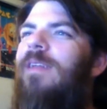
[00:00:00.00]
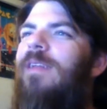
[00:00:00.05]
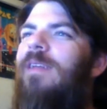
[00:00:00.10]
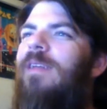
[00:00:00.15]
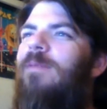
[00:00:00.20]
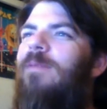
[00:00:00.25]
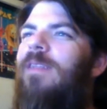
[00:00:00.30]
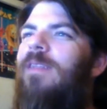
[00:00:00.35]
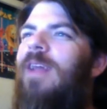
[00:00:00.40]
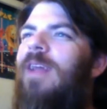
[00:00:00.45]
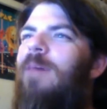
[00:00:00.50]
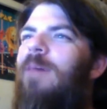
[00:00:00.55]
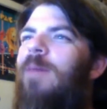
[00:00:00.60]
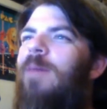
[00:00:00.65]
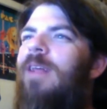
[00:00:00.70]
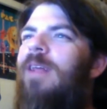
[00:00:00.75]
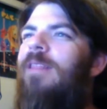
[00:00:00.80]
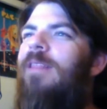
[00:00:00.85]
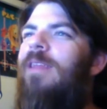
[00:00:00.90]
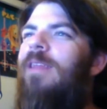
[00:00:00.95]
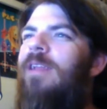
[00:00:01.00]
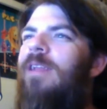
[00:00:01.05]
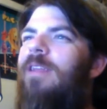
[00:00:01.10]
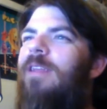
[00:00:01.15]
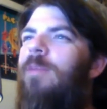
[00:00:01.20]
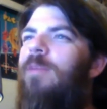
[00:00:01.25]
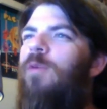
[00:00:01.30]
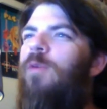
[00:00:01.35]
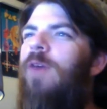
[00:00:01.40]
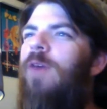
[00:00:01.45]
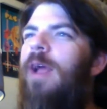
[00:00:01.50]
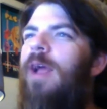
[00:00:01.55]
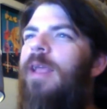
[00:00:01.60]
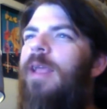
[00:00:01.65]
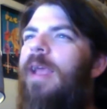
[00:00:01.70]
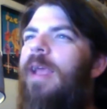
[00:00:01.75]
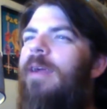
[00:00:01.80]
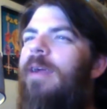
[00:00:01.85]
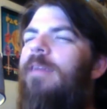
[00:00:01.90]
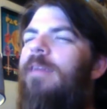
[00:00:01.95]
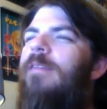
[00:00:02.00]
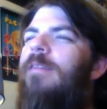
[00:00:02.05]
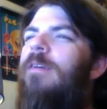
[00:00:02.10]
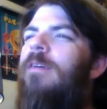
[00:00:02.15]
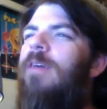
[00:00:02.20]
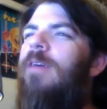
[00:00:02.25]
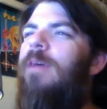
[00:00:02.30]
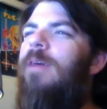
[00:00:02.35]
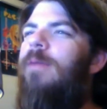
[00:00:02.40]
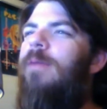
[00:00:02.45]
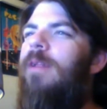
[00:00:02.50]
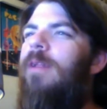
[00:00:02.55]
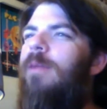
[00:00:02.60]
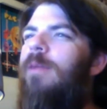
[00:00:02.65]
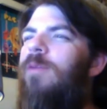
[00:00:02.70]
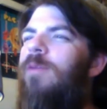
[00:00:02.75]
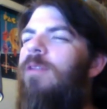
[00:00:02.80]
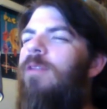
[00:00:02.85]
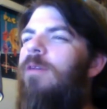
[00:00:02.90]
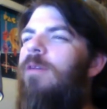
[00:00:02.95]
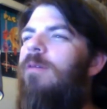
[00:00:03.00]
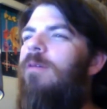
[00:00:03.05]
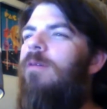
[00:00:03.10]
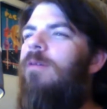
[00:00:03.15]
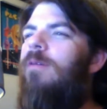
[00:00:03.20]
It was not my thing. Another Mariah Carey song coming in number 2.